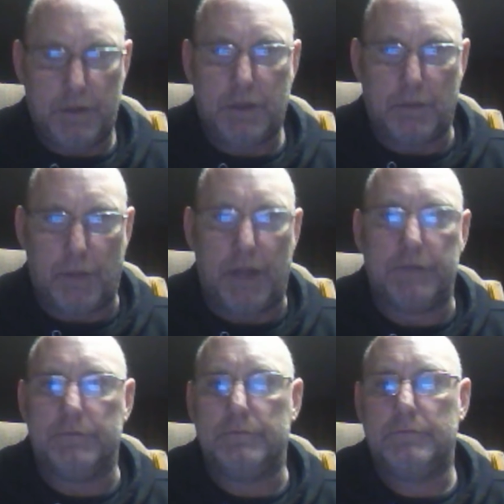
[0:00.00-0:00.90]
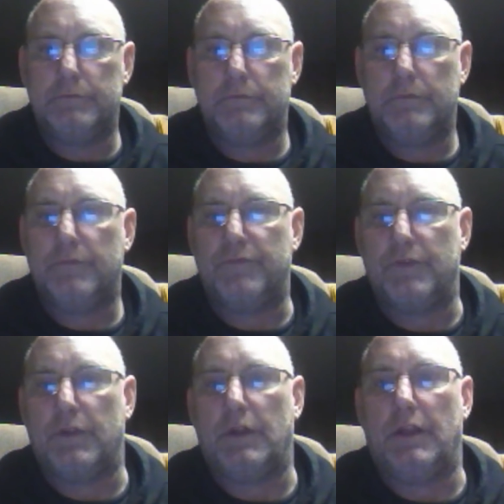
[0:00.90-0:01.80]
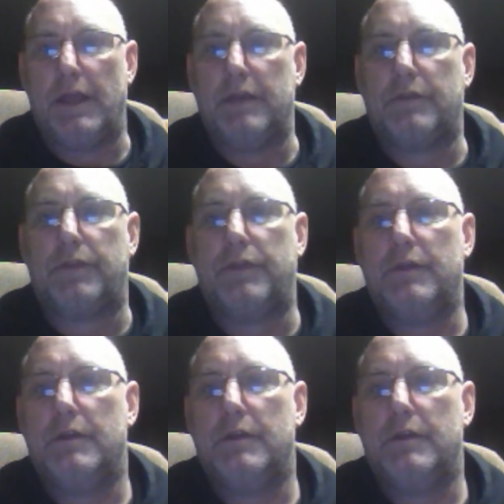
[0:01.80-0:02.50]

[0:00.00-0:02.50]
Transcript: the button, for the length.